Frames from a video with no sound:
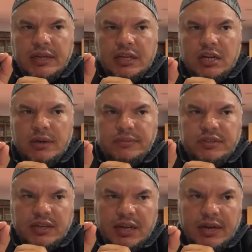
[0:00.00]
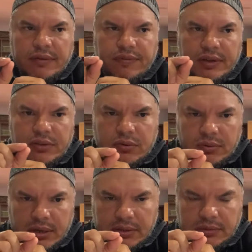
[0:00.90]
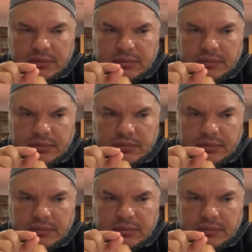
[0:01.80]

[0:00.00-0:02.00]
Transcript: it comes to clarify the Quran.